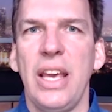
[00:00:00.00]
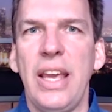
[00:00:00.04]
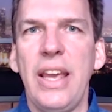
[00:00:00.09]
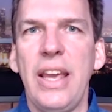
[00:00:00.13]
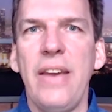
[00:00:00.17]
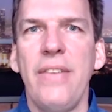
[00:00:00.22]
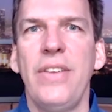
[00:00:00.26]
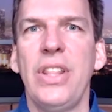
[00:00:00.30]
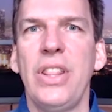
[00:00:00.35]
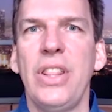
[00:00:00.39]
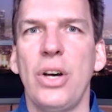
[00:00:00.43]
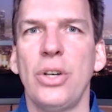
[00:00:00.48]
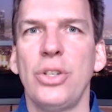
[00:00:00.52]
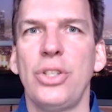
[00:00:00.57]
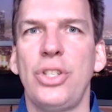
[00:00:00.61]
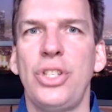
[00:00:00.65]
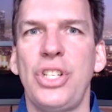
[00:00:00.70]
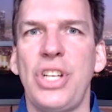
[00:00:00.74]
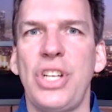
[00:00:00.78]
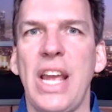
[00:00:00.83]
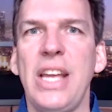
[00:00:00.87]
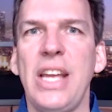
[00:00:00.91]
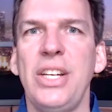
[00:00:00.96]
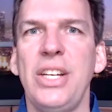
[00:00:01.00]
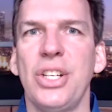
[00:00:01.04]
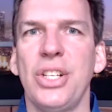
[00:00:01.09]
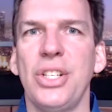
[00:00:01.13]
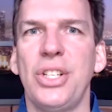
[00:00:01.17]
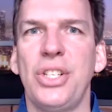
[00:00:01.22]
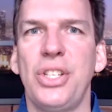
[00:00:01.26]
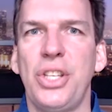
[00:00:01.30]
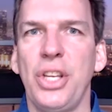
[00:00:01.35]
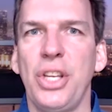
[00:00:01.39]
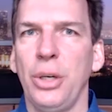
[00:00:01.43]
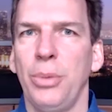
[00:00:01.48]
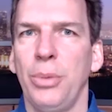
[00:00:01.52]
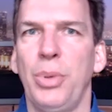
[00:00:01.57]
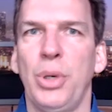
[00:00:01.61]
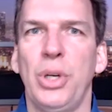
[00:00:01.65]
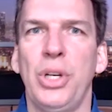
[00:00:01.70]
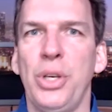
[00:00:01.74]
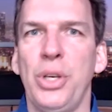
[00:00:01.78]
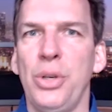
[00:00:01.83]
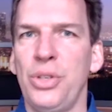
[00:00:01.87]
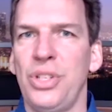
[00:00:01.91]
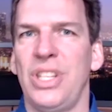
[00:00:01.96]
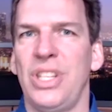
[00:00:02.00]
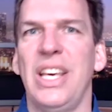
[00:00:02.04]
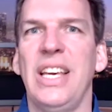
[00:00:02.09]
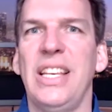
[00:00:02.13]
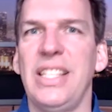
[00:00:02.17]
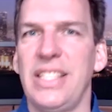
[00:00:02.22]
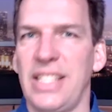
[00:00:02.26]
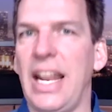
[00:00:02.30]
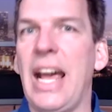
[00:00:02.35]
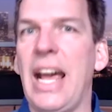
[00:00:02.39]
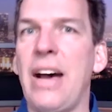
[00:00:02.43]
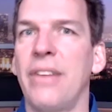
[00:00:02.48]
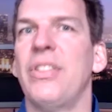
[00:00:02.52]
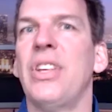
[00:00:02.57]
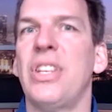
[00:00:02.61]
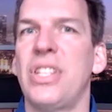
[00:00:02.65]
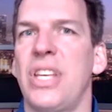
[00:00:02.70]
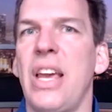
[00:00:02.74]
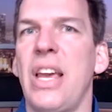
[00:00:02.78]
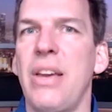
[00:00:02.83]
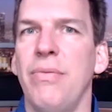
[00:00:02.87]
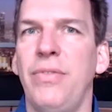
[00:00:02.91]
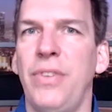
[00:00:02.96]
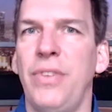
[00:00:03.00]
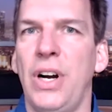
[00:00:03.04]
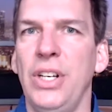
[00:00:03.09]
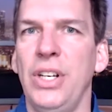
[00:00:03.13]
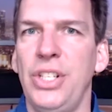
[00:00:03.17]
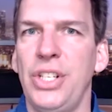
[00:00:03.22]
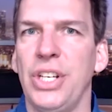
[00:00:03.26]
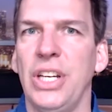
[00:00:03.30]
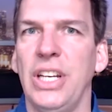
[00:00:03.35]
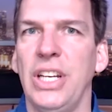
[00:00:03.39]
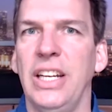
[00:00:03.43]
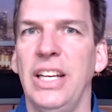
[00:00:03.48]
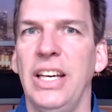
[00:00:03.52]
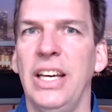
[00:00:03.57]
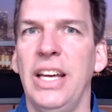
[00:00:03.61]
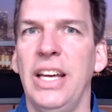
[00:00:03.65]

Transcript: even those changes still produce things that have the same function